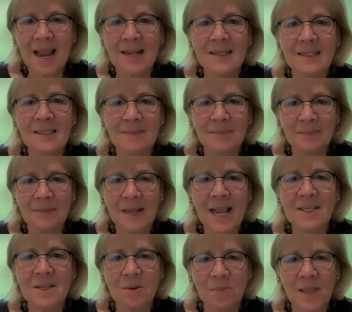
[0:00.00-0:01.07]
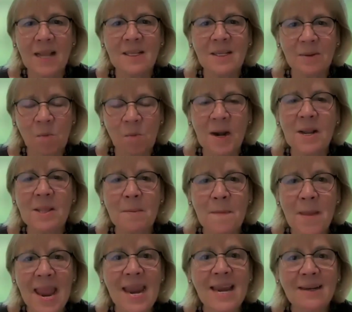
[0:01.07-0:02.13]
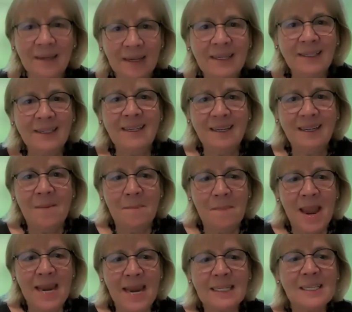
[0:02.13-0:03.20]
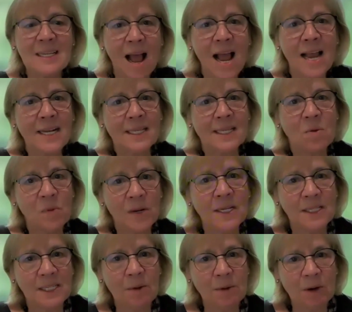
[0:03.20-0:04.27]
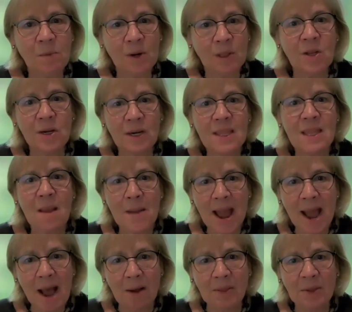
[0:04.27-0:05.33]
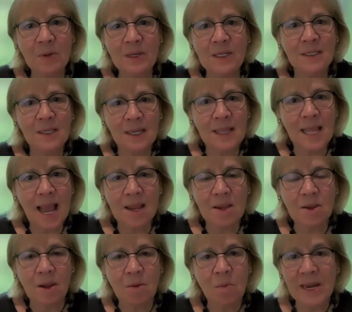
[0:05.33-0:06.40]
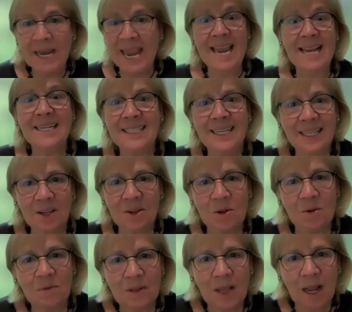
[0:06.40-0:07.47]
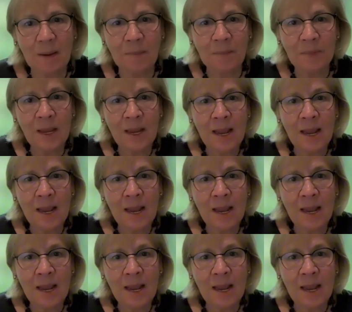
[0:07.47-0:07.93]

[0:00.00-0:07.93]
Yes. That's one of the main main signs that we see when we look in the mouth. We see that we can't see the uvula.